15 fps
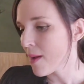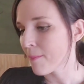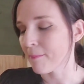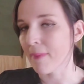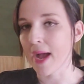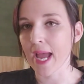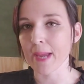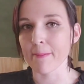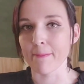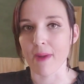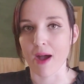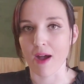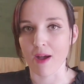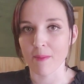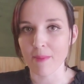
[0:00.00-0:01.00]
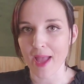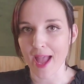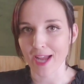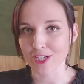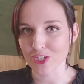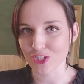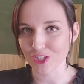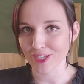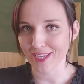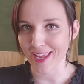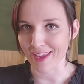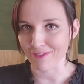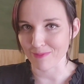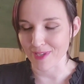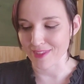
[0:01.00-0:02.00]
My mom actually
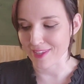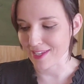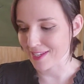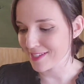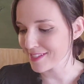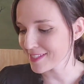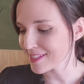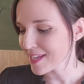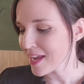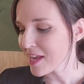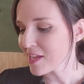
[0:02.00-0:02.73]
gave me these.